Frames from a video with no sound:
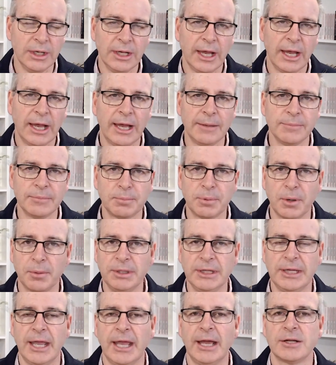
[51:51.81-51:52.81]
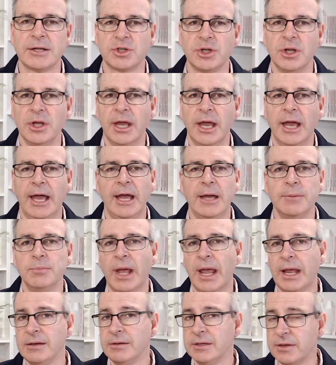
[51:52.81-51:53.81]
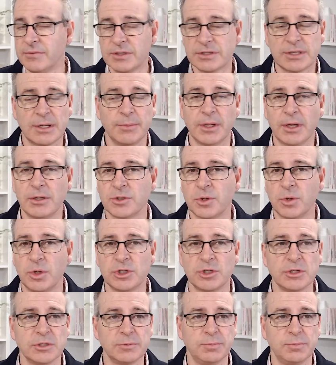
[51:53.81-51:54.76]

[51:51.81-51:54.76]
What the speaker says: the Property Couch and give us some of those questions,